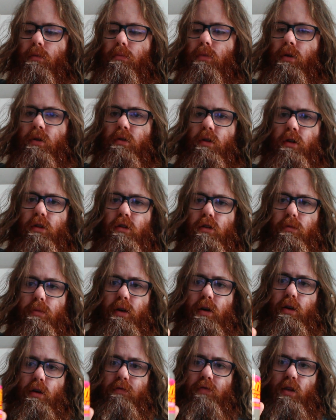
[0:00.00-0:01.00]
But it's not too
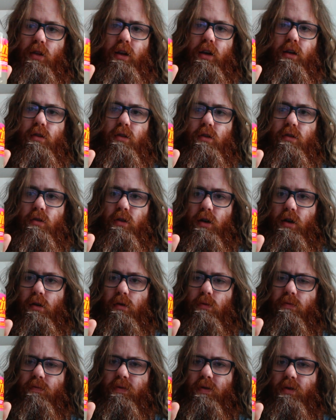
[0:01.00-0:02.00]
bad. If you like this kind
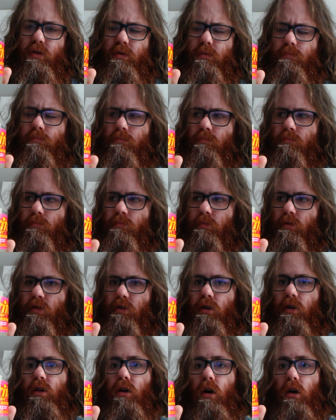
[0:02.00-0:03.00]
of
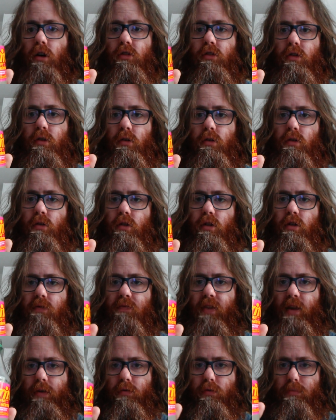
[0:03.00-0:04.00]
concoction, this
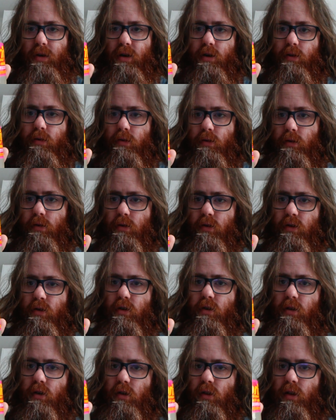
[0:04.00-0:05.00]
flavor mix,
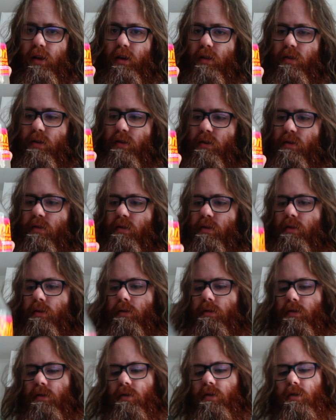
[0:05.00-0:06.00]
you'll like this.
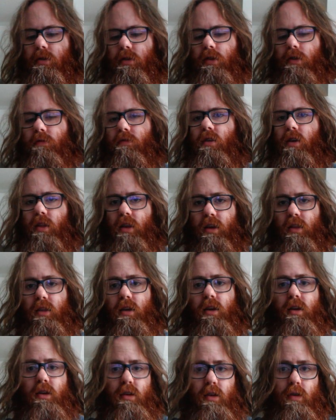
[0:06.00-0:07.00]
If you like
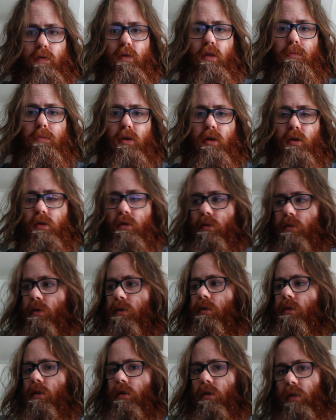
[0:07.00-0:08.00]
the idea of the mix,
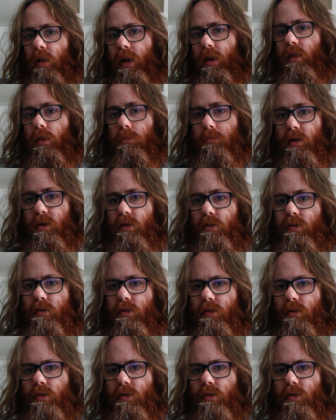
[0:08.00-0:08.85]
you'll like the mix.